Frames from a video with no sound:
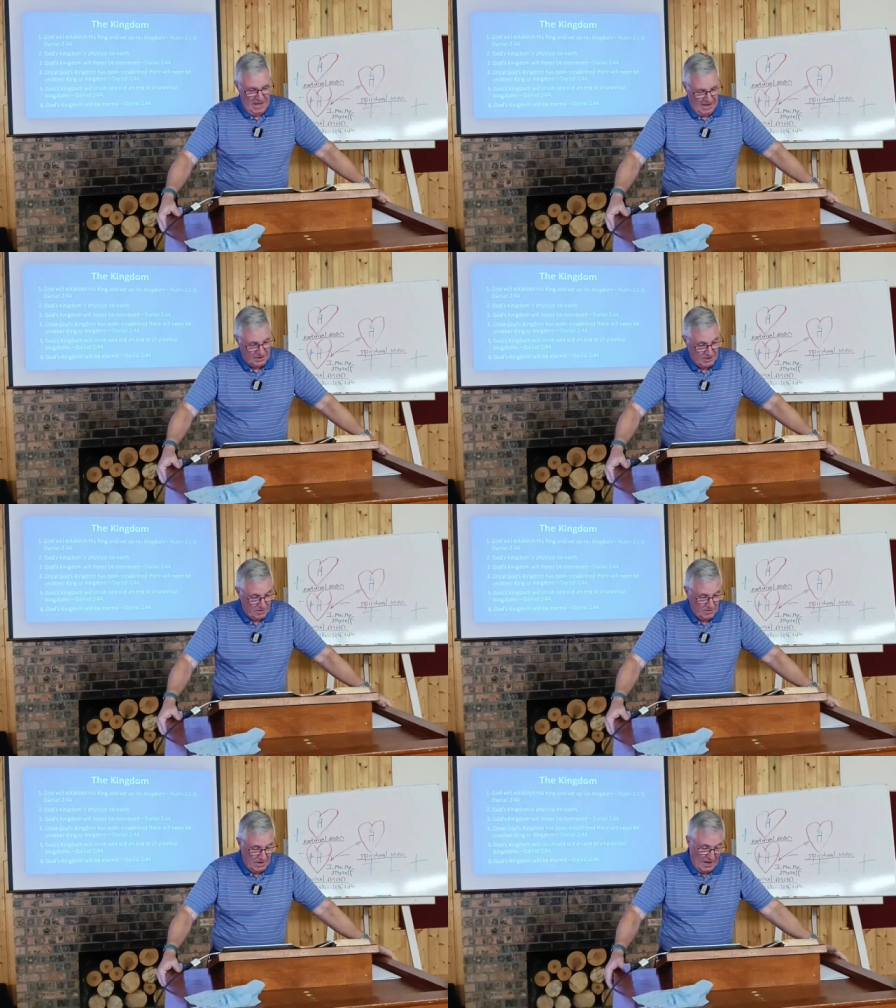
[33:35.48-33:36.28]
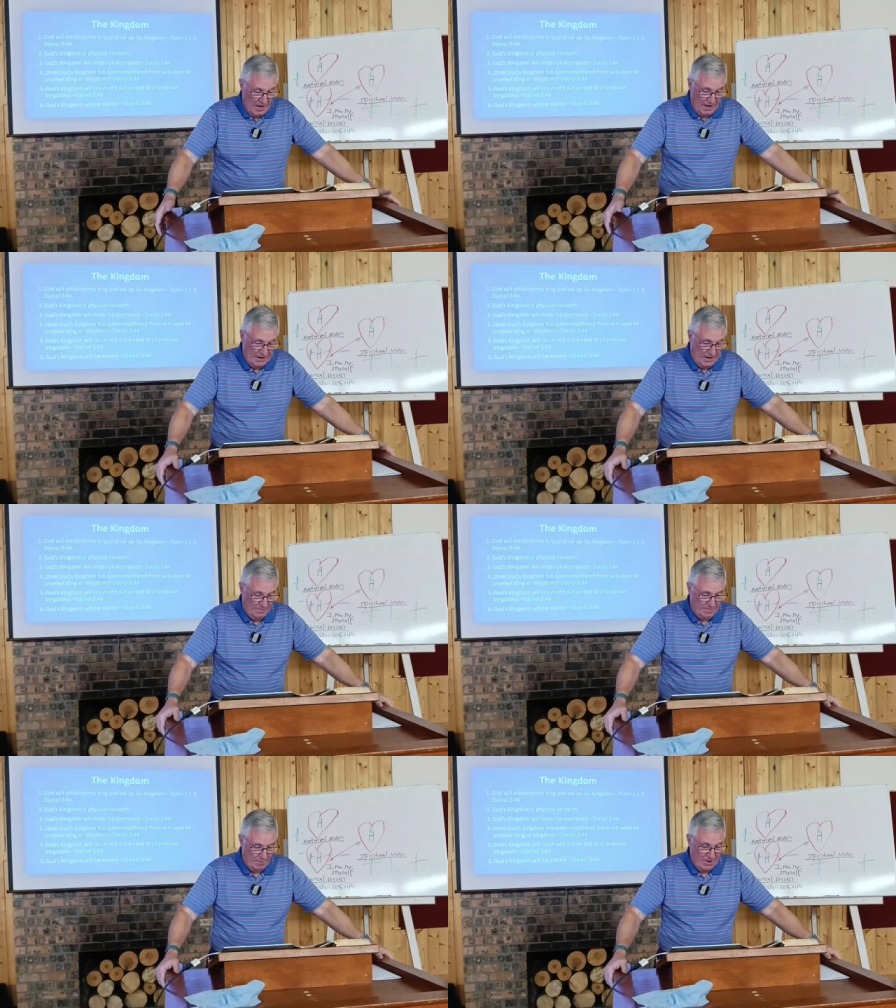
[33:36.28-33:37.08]
And so, um,
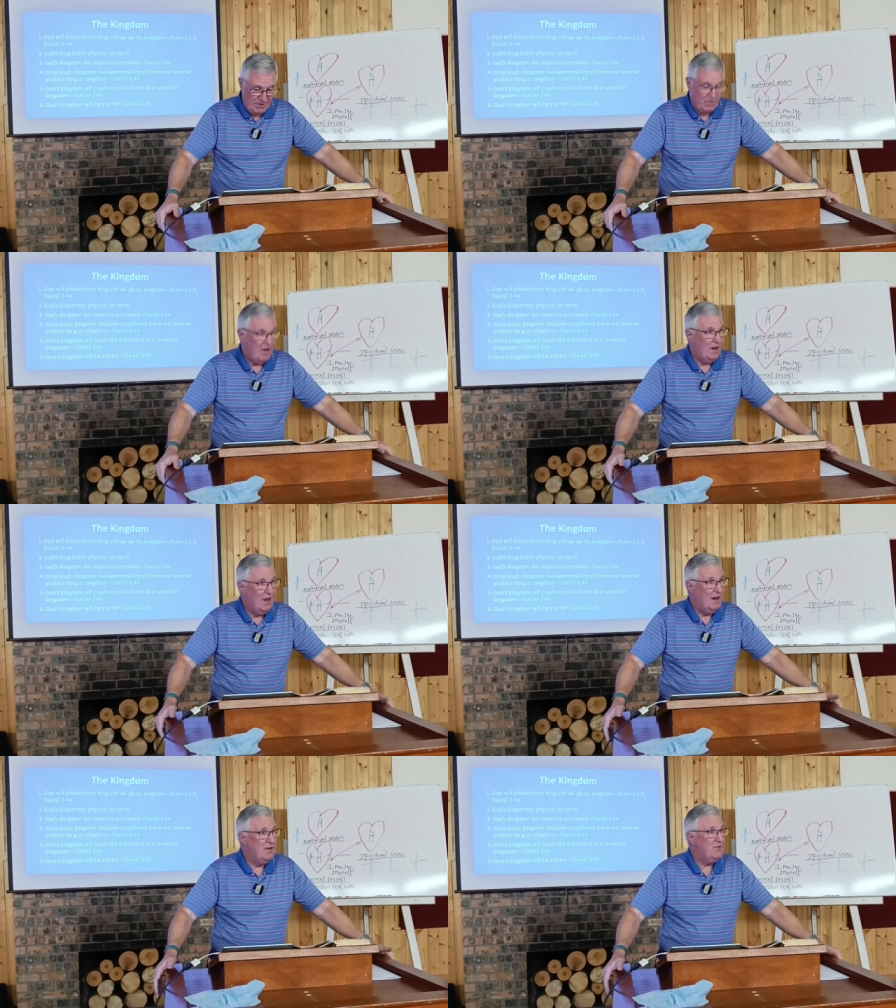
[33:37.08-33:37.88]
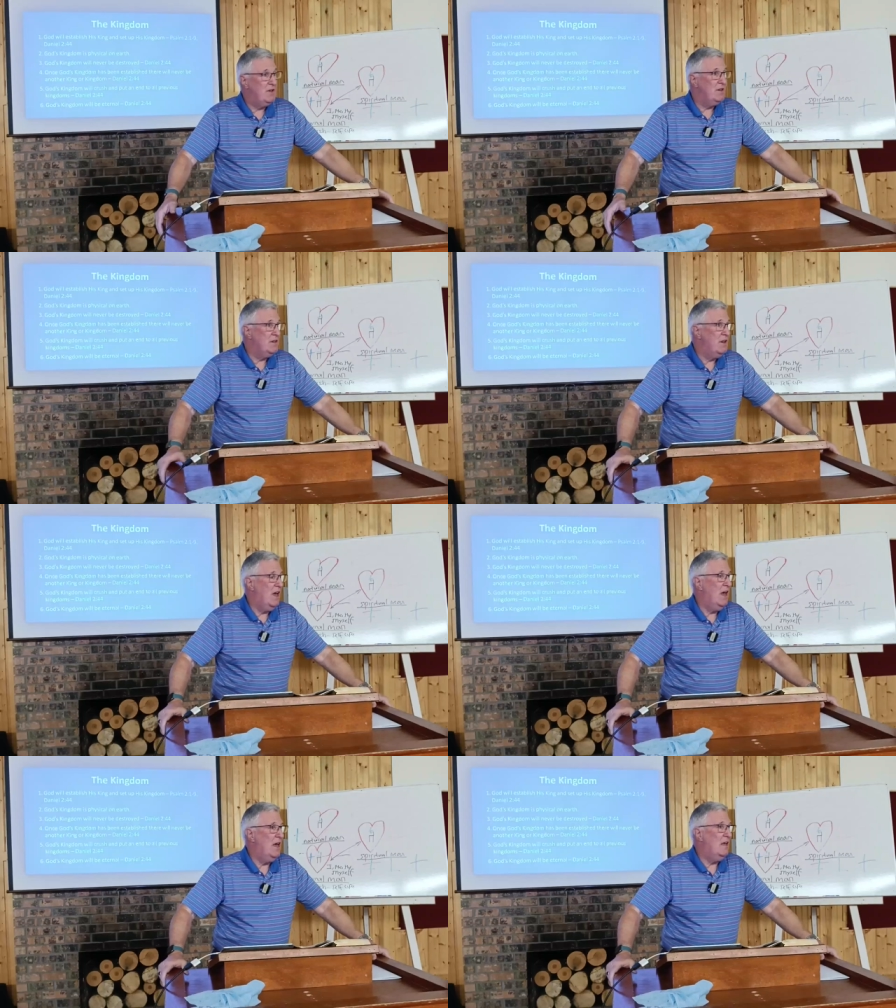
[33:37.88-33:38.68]
from Israel, and Israel,
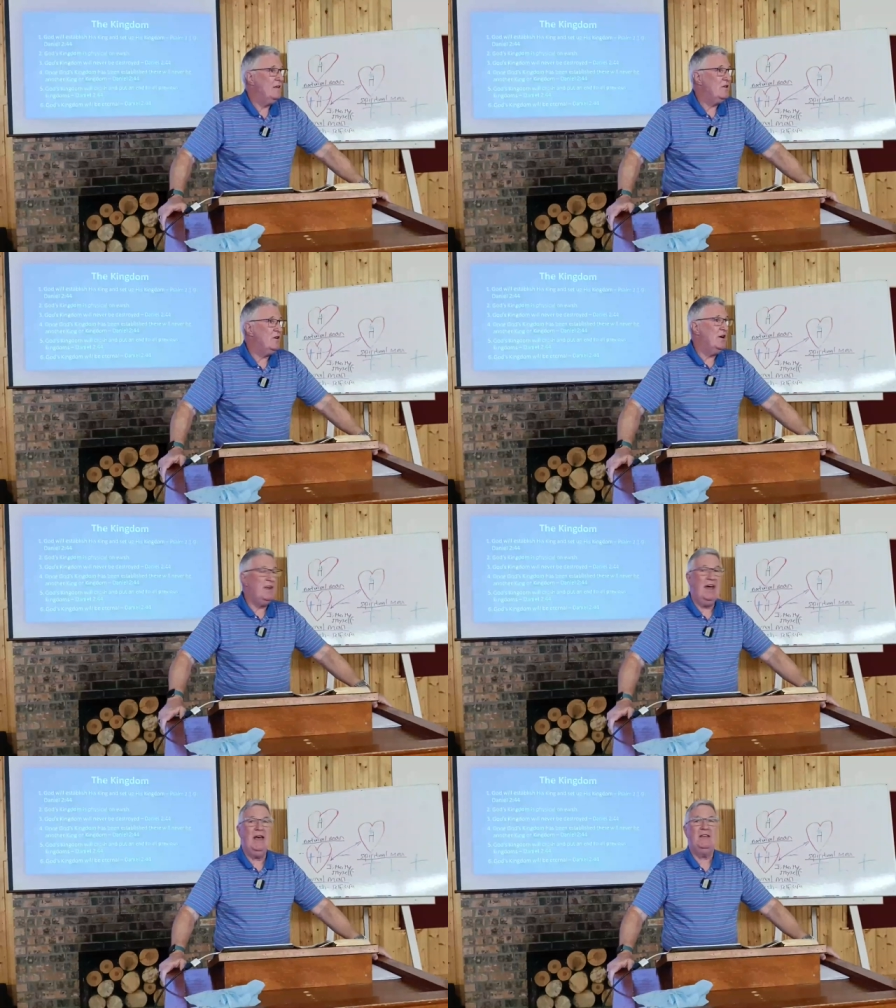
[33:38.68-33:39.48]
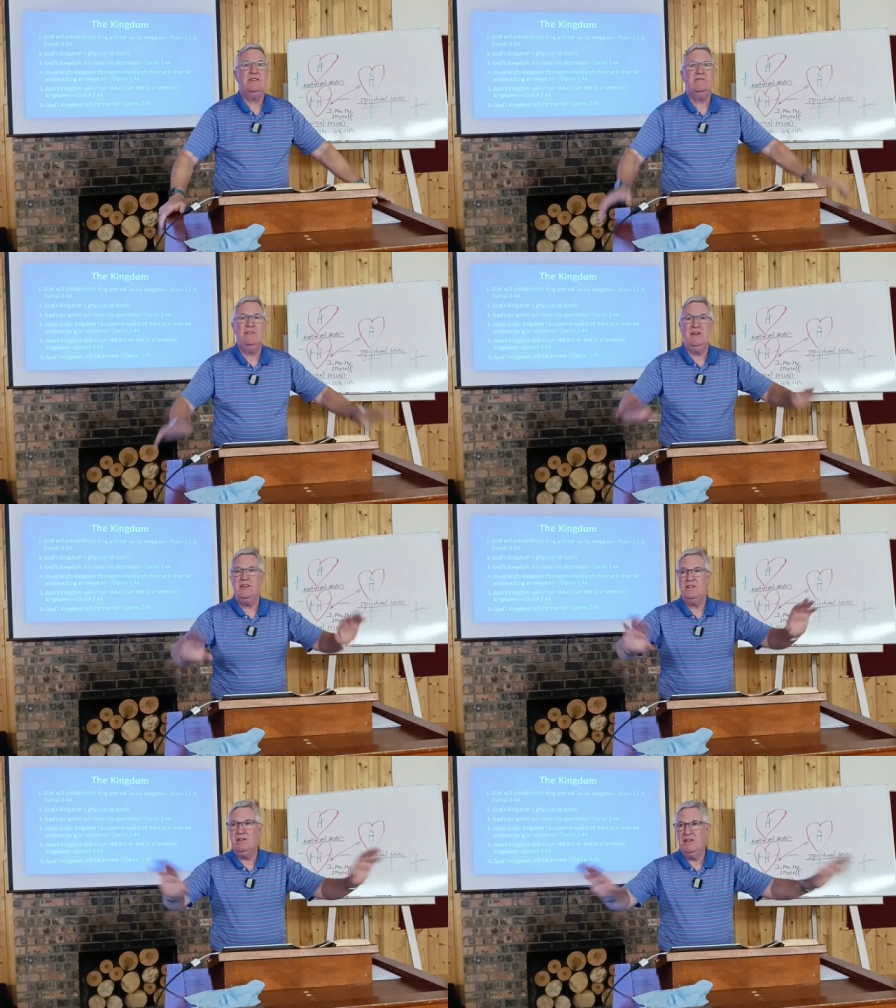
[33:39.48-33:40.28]
uh, God has
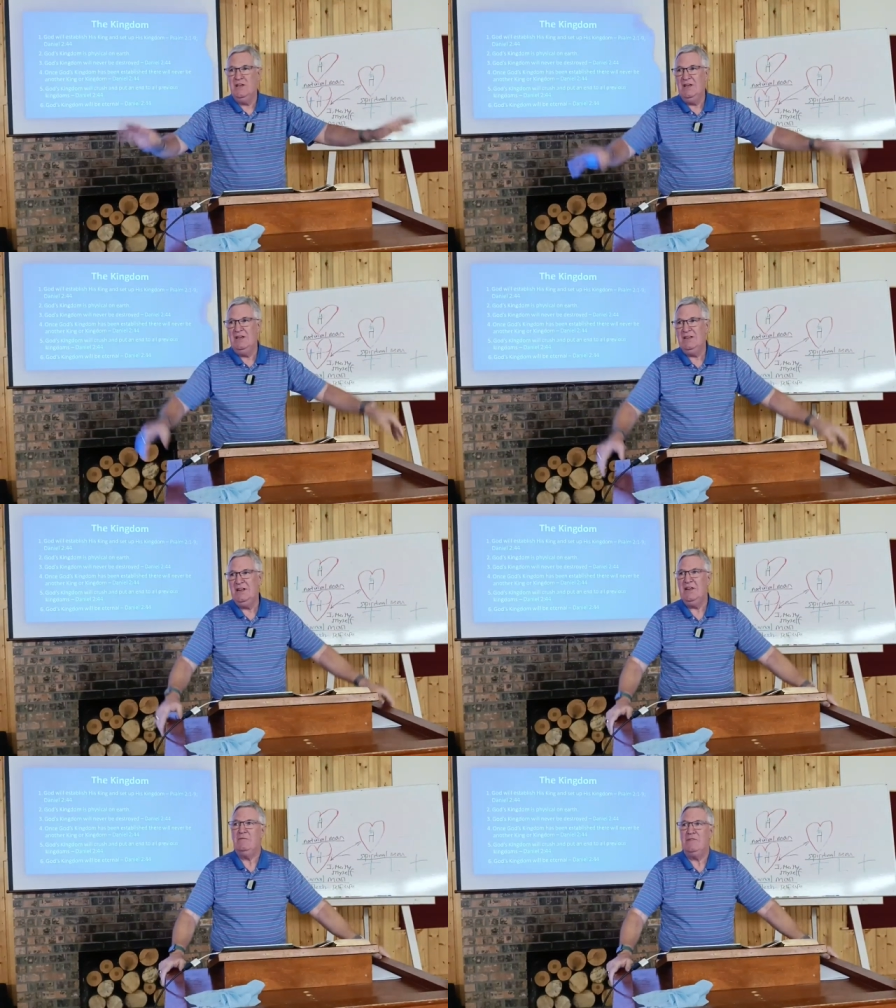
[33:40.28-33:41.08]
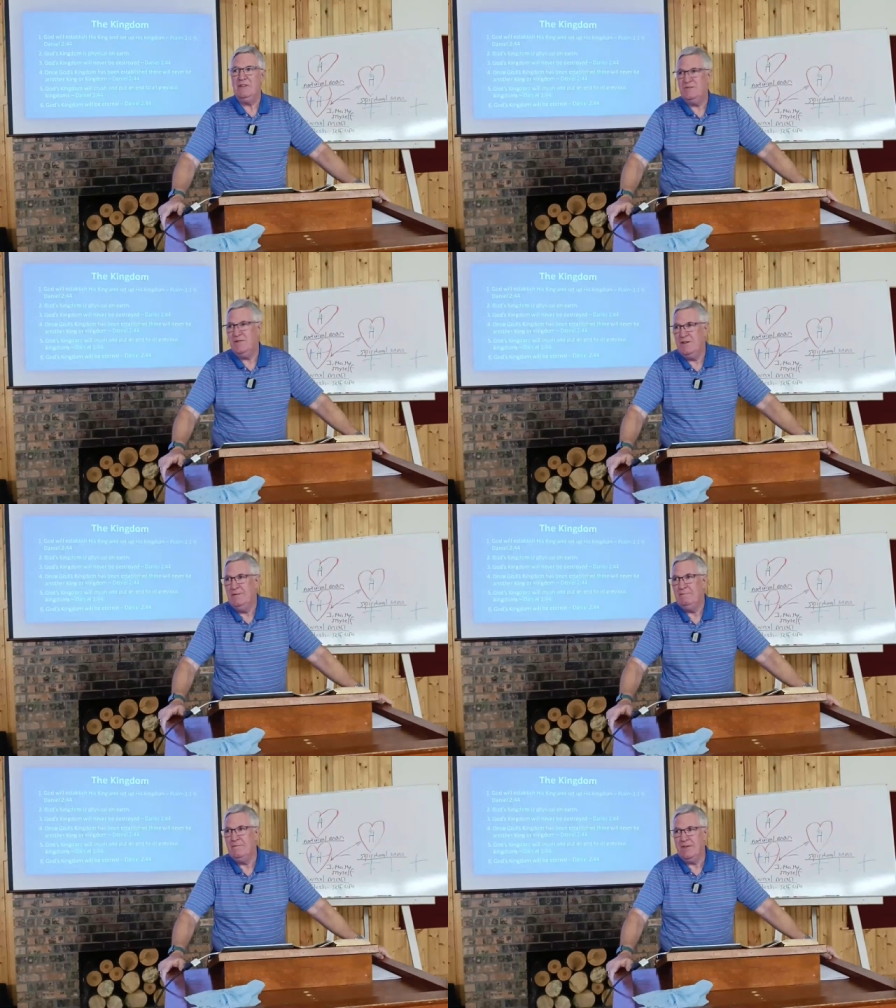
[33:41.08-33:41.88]
finished dealing with Israel.
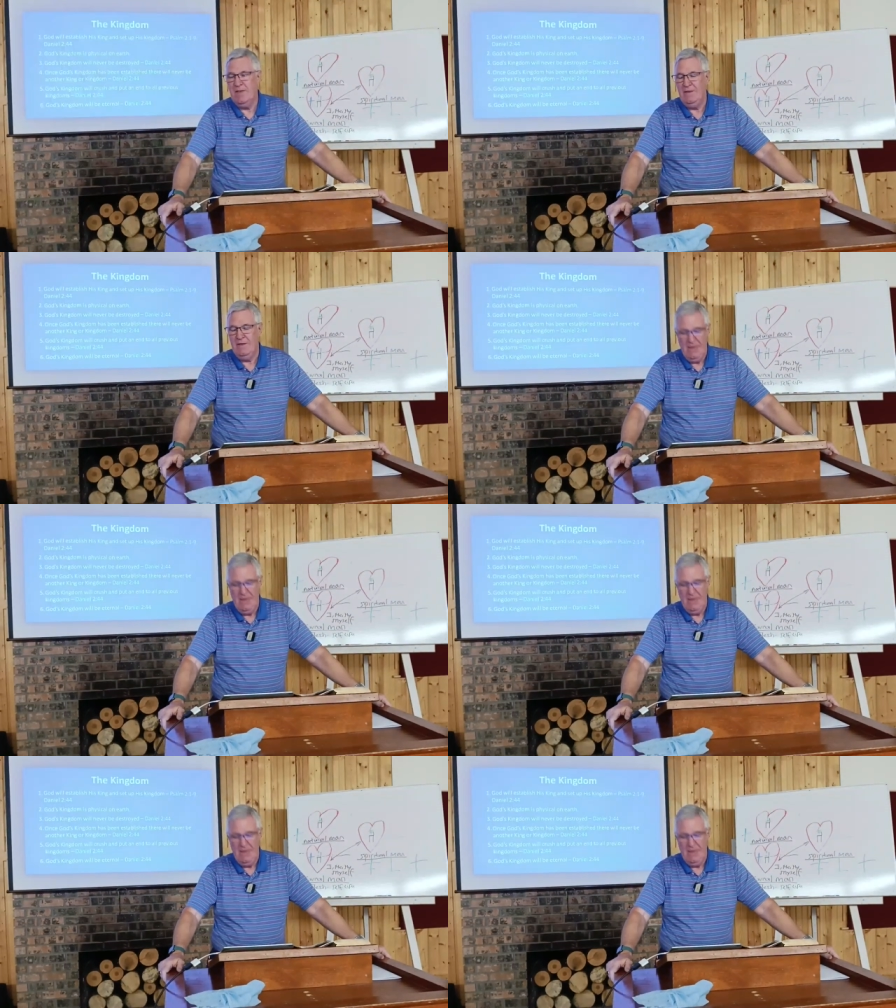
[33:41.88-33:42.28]
Okay?